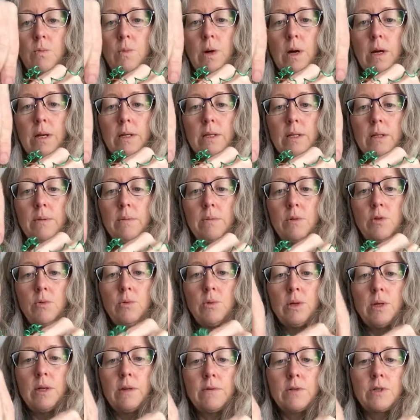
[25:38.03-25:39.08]
I didn't do
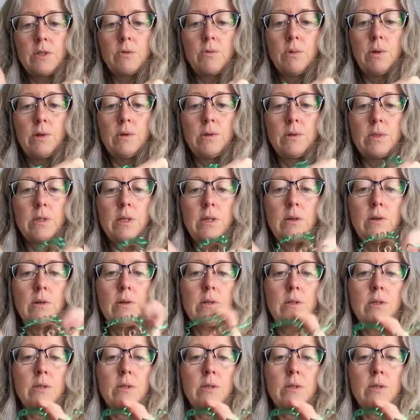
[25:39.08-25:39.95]
enough squiggles here,